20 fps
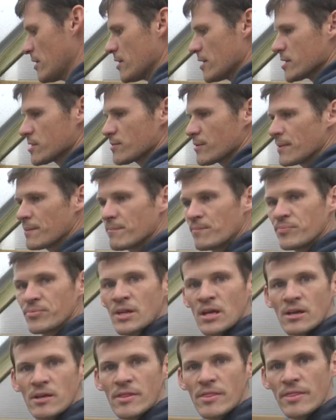this one.
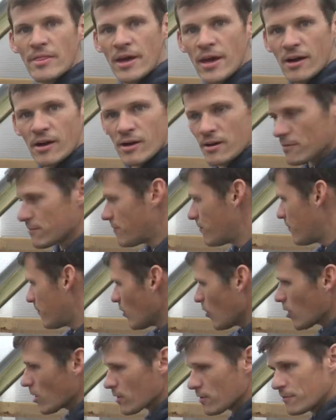They are
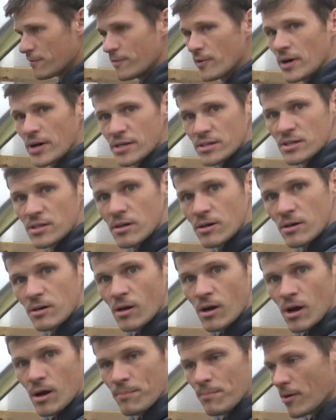4 foot
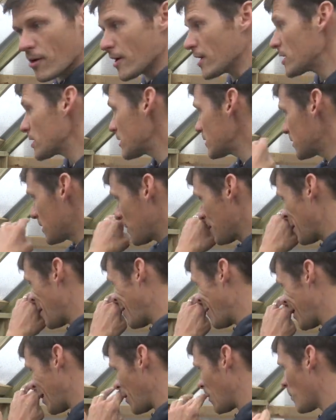apart. So I'm
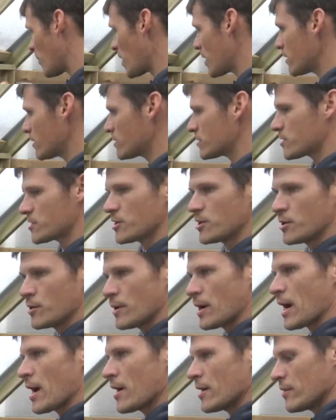going to do 1, 2,
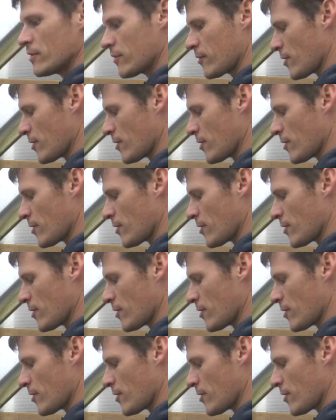and